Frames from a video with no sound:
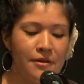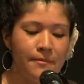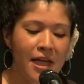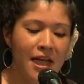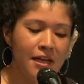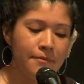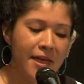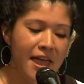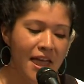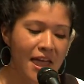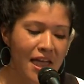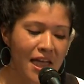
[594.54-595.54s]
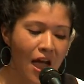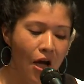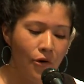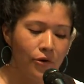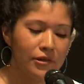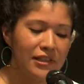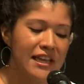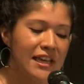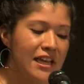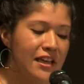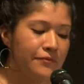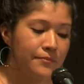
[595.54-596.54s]
me, baby, or
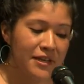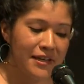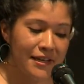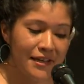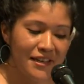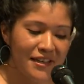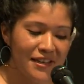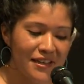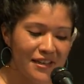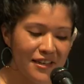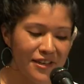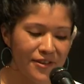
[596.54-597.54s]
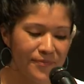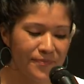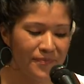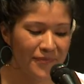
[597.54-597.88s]
leave me.